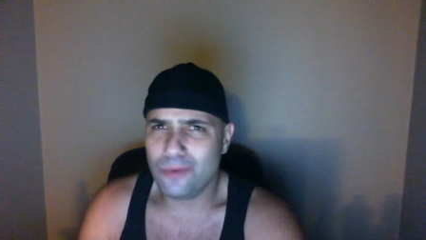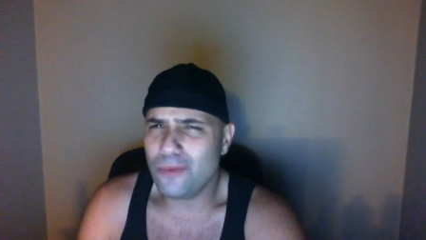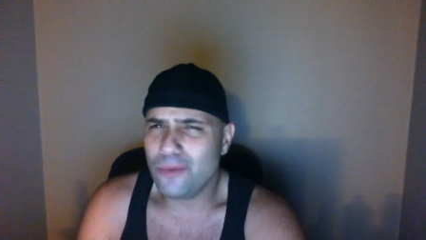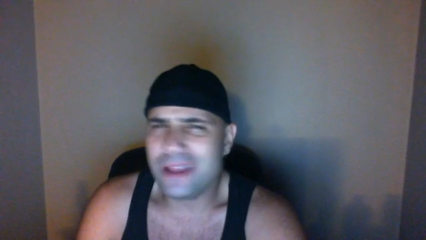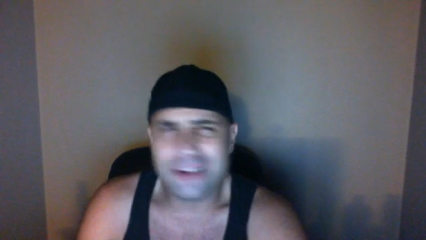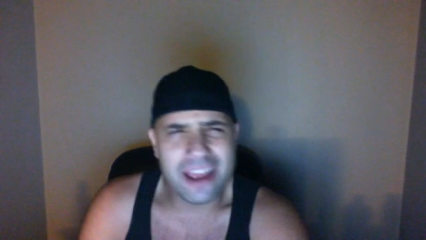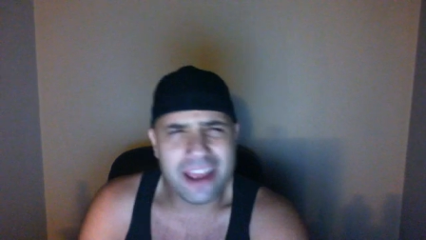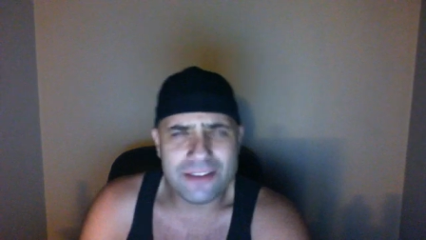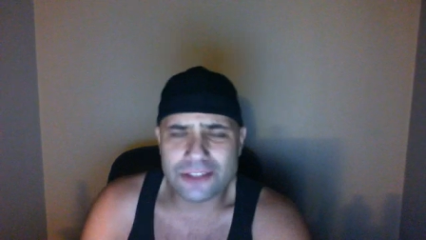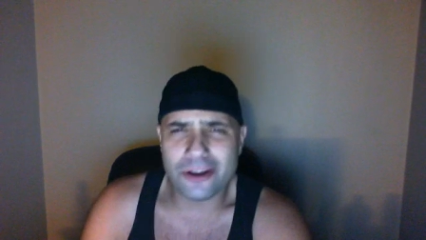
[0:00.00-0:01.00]
When did they
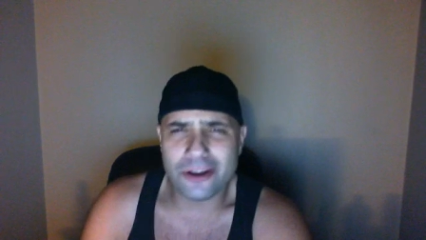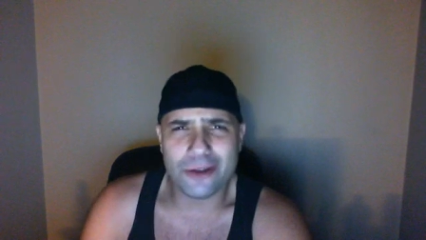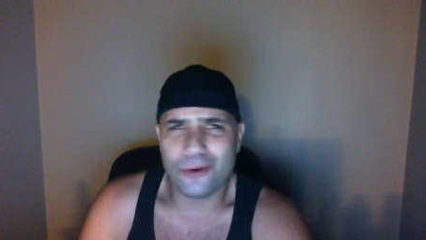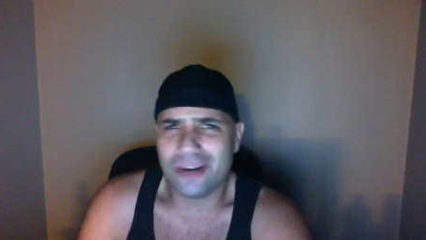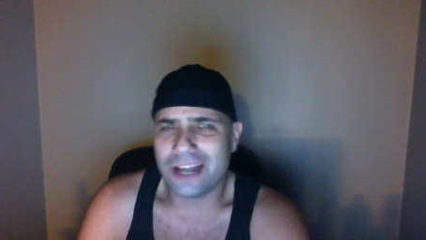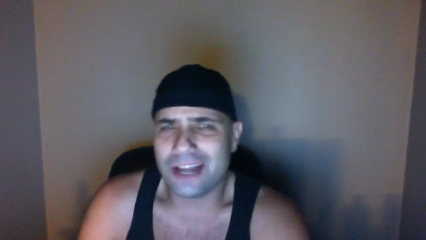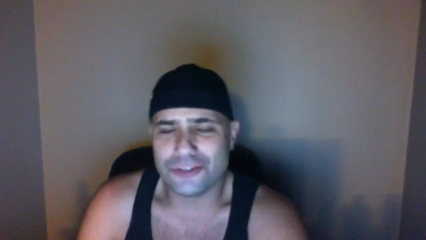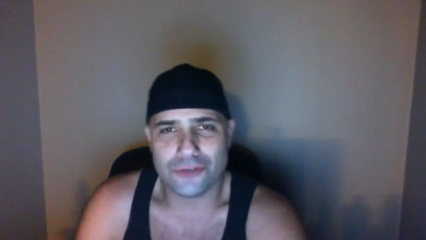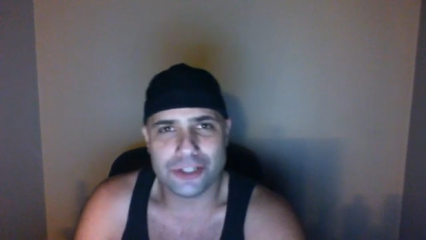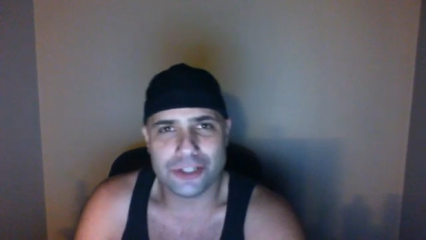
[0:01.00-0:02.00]
ever started calling
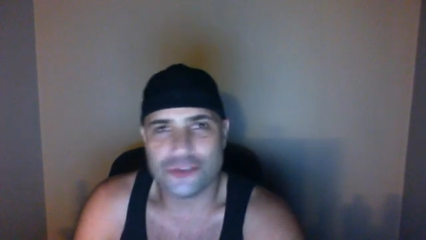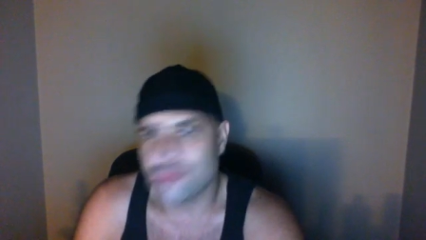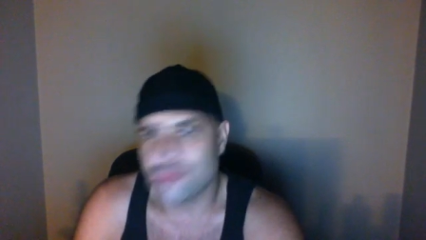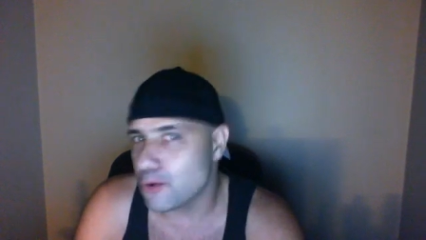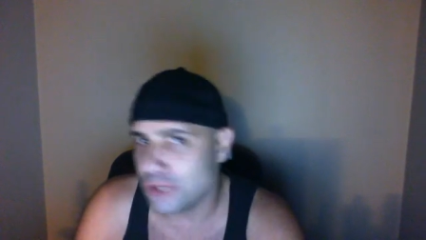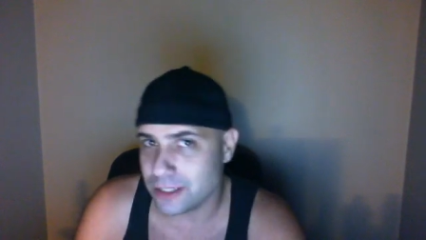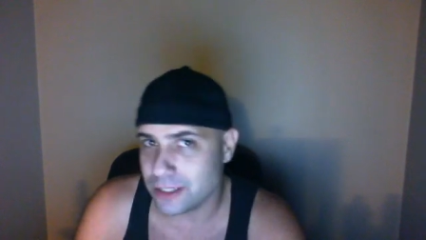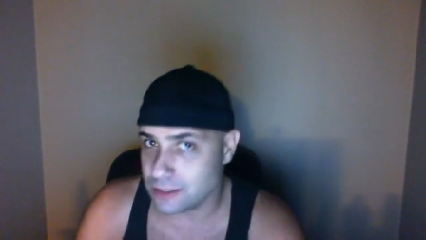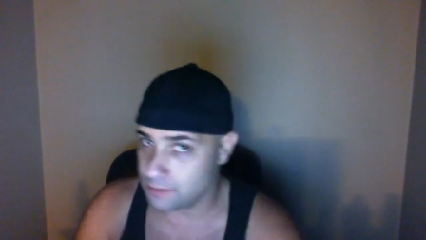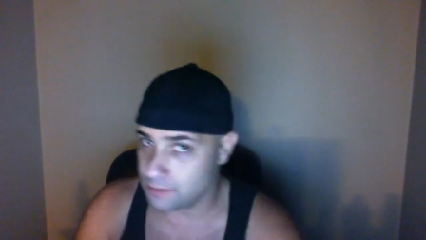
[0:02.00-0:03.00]
asteroids Trojans?